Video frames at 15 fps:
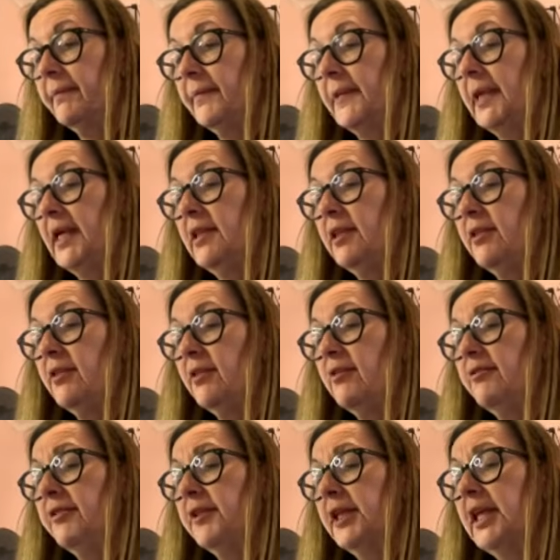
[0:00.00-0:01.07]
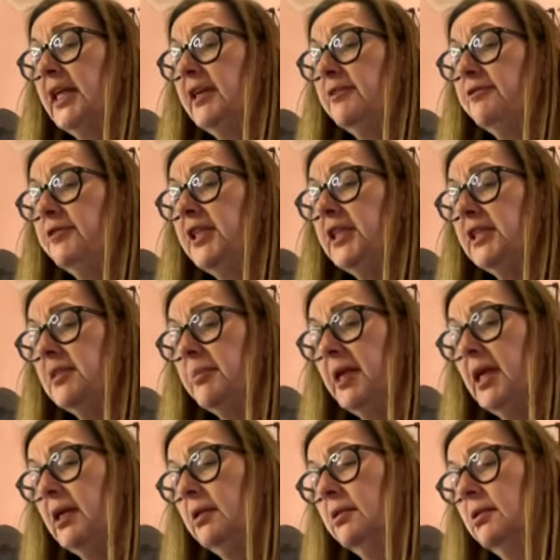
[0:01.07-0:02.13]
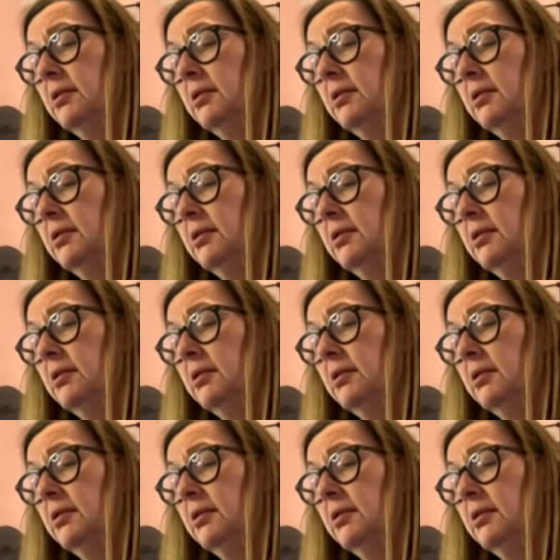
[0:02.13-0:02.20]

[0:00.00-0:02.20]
And the thought of it kind of freaked me out.